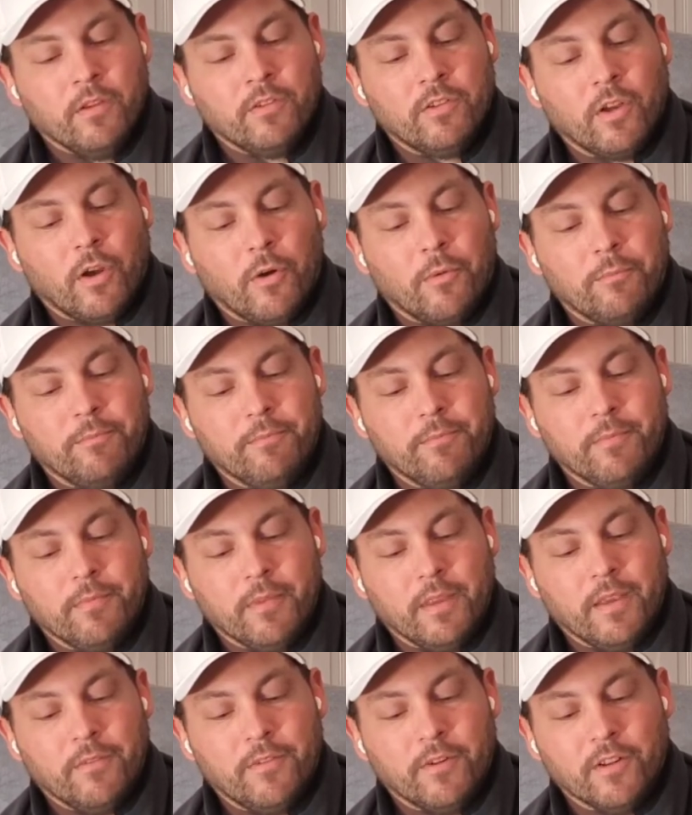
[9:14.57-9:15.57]
So
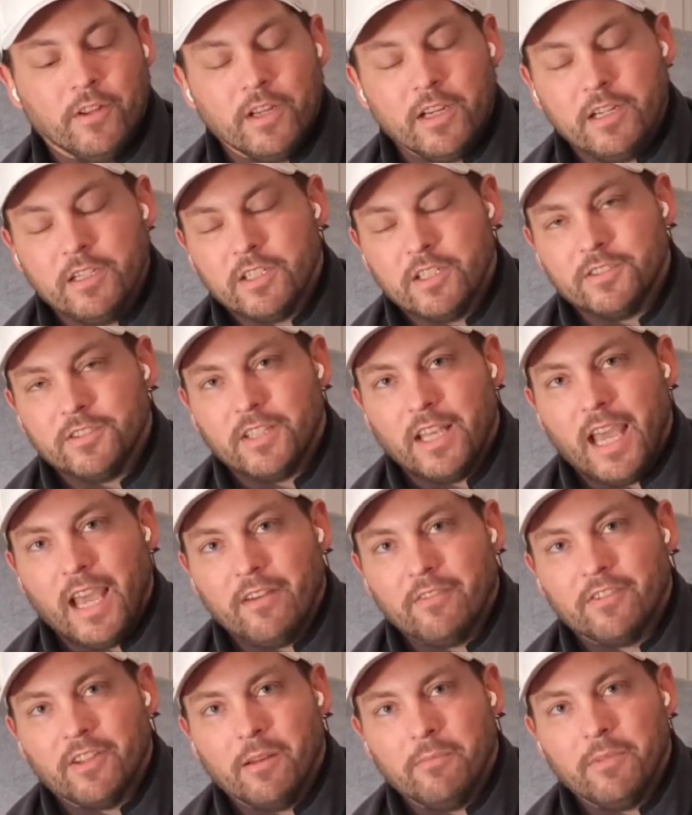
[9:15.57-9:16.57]
if you're looking just to
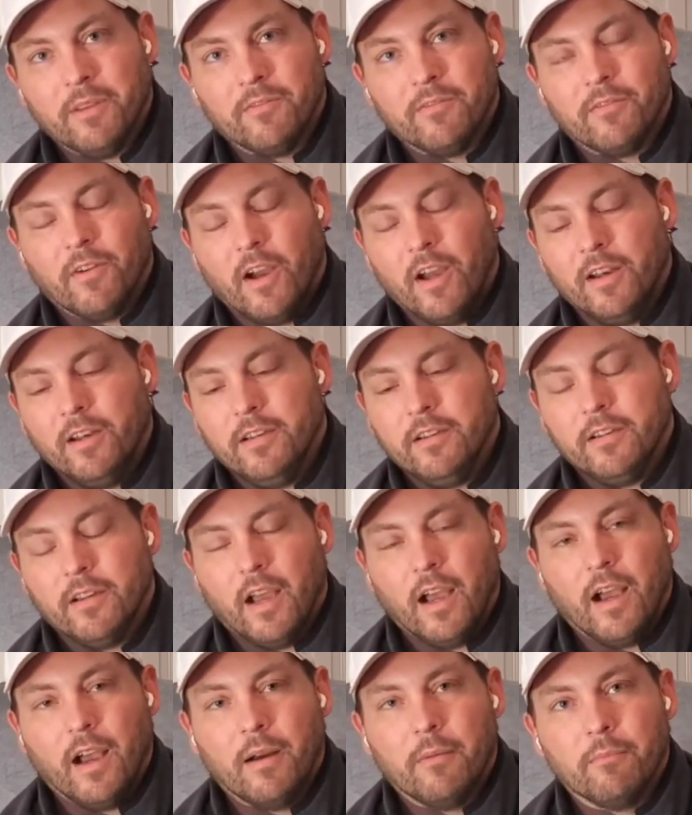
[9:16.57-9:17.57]
have something fun,
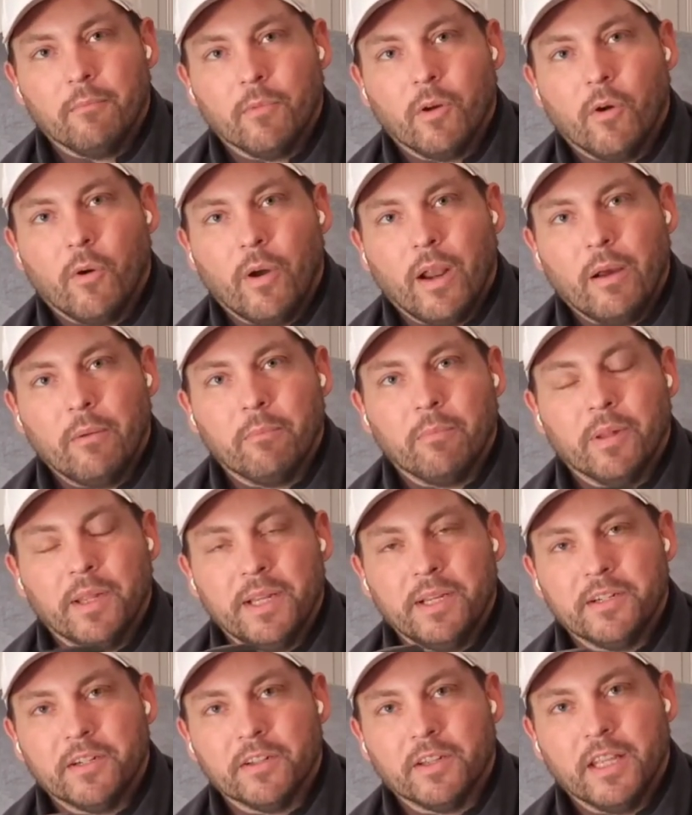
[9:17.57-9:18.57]
go out and
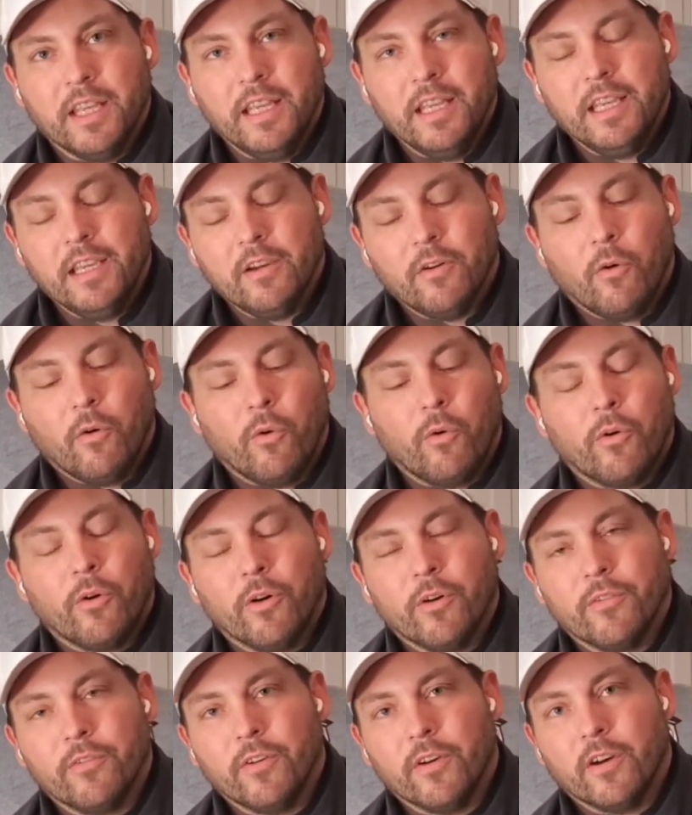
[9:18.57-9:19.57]
play in your league,
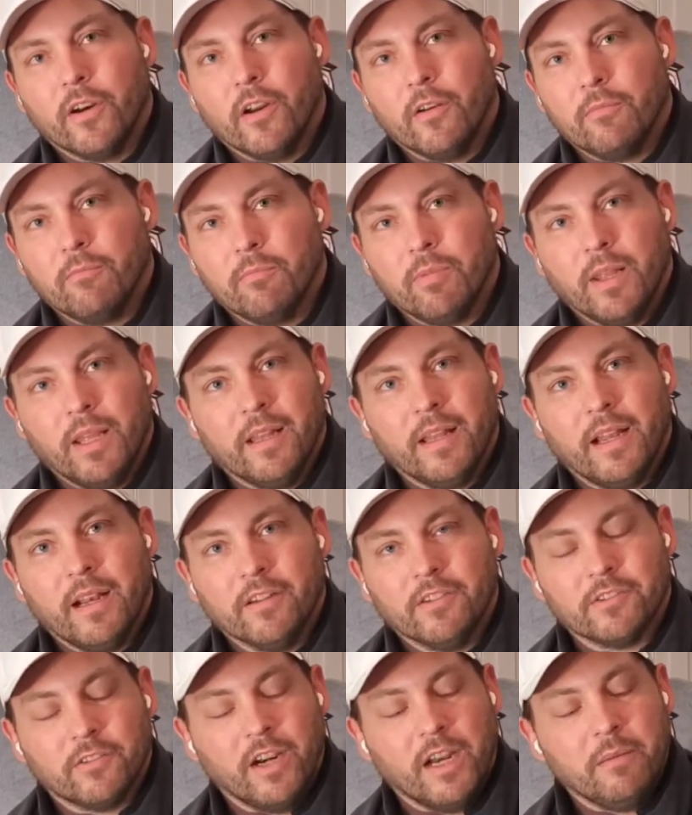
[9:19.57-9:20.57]
or if you play a lot
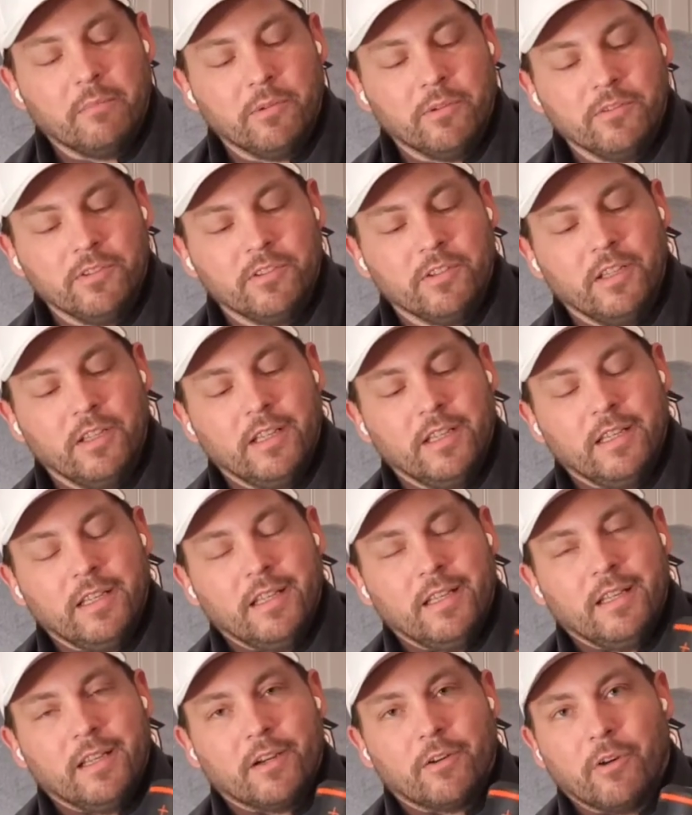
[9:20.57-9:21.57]
of scrambles,
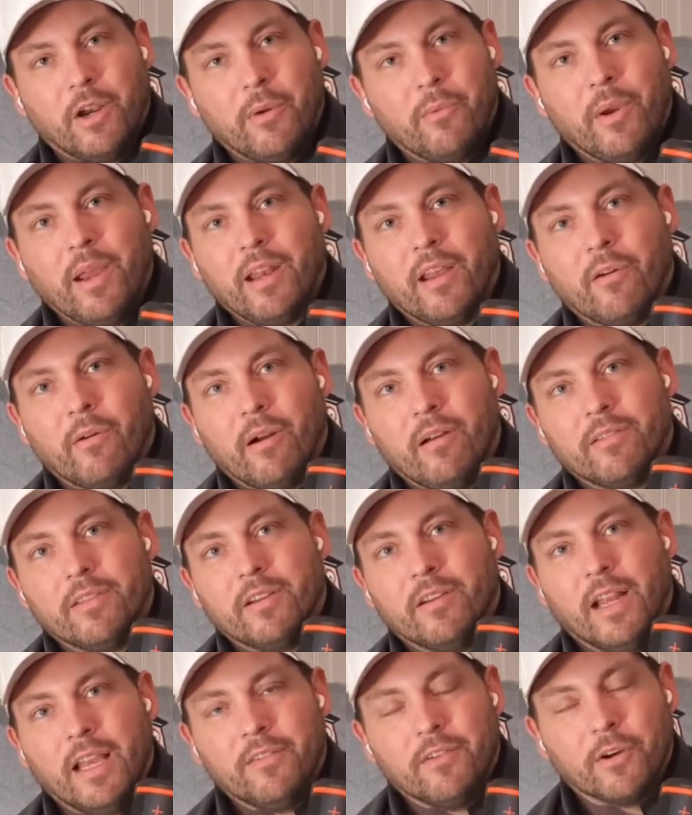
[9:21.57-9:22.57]
great way to go
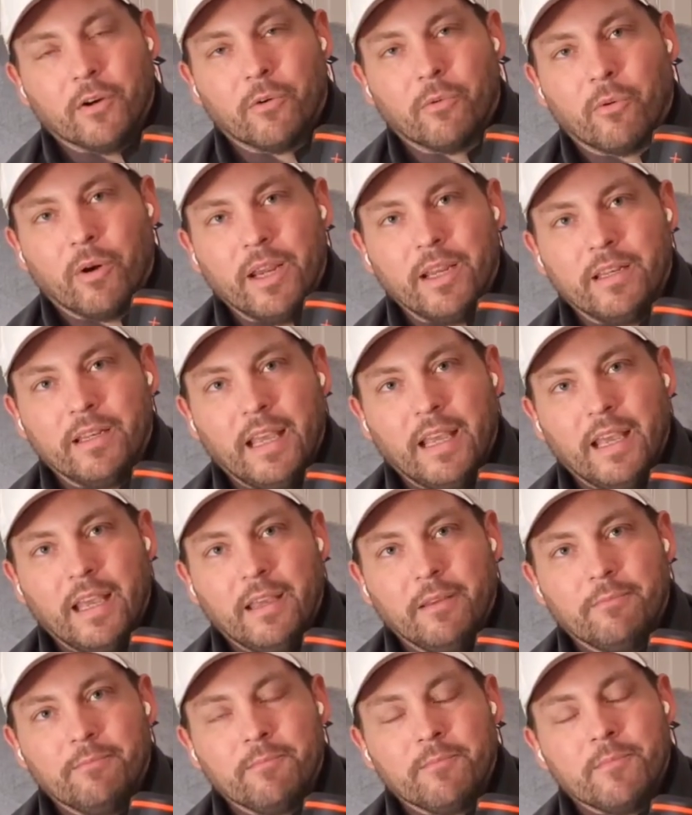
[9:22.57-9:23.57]
out there and have a great
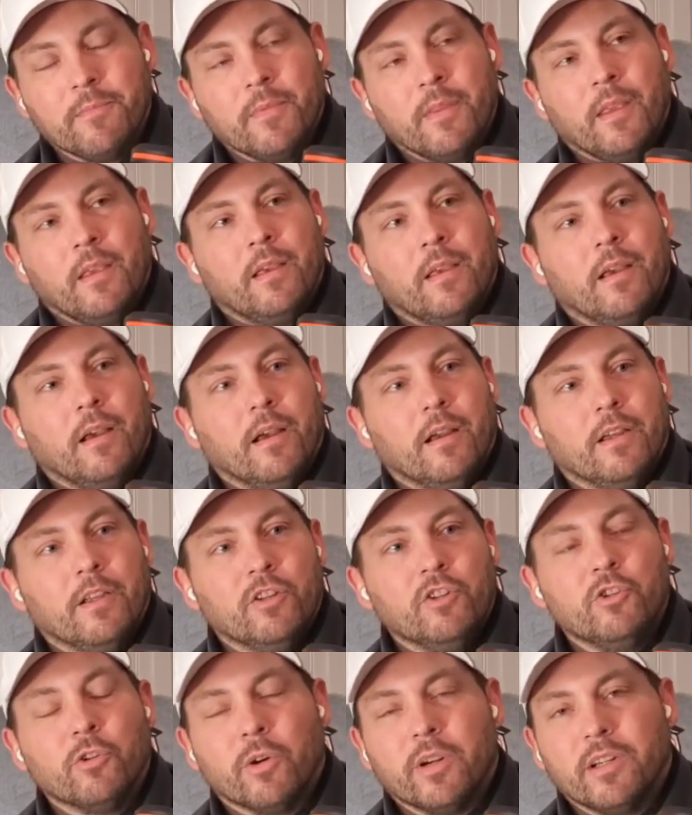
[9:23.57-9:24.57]
day.
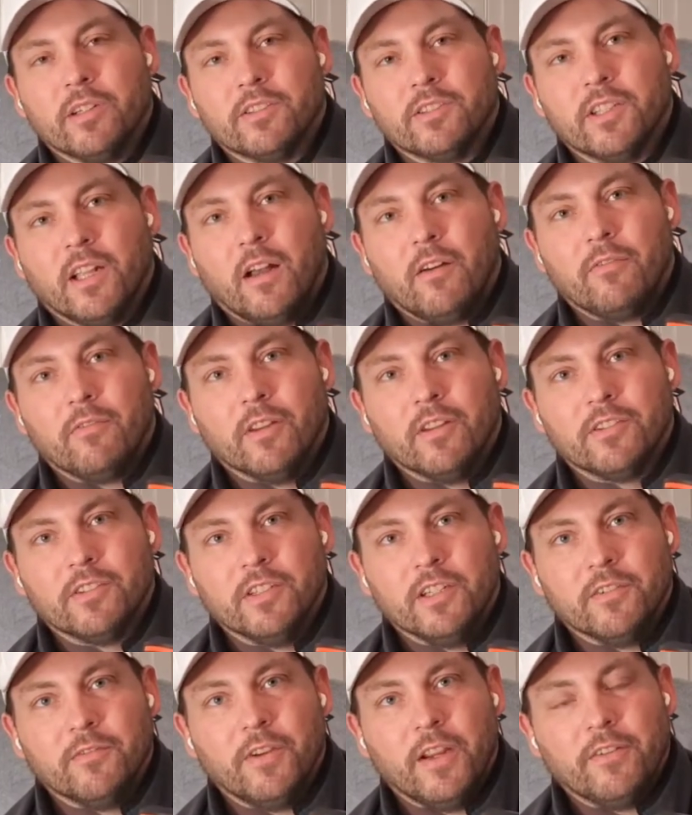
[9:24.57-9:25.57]
Enjoy yourself,
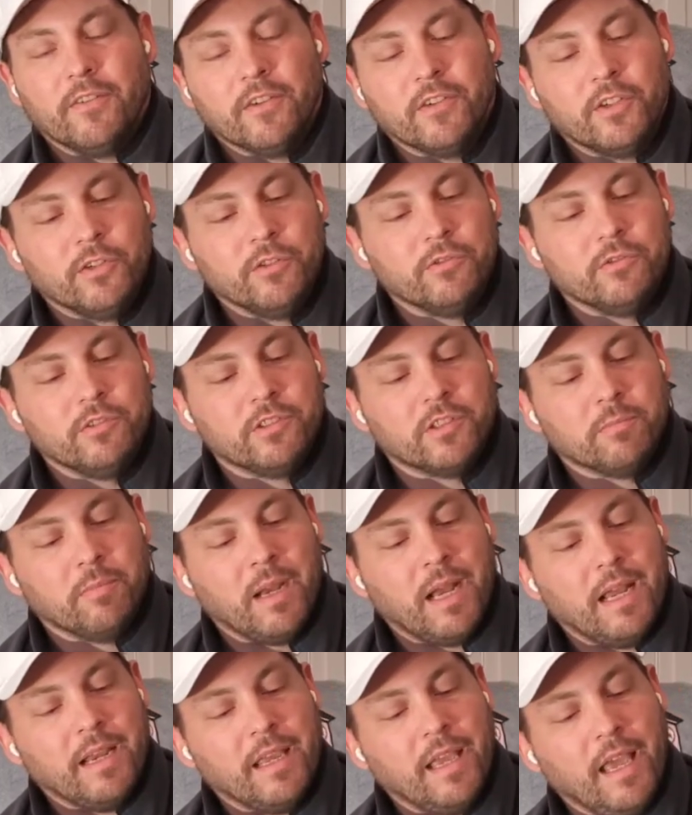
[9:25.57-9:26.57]
listen to your favorite tunes or
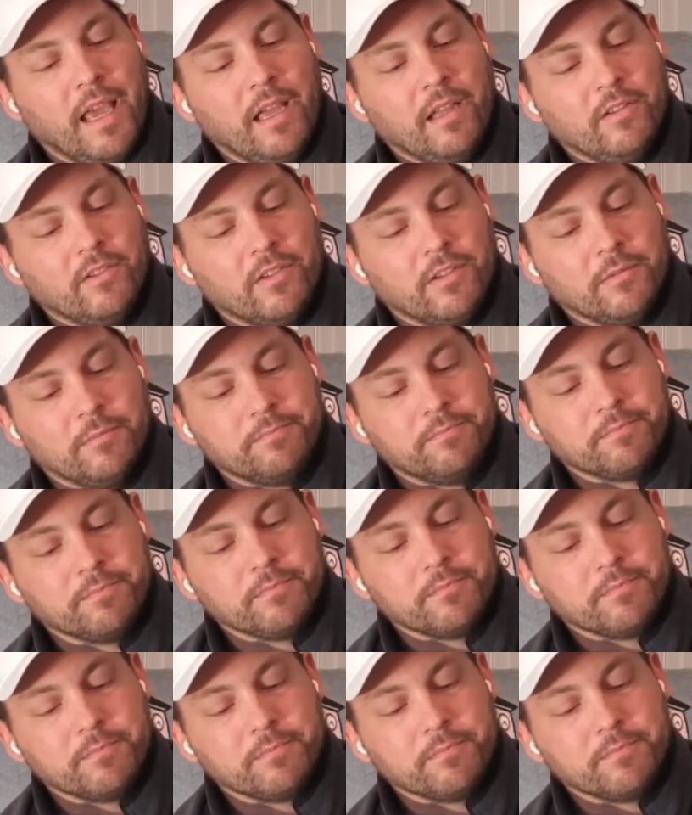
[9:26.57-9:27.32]
podcast.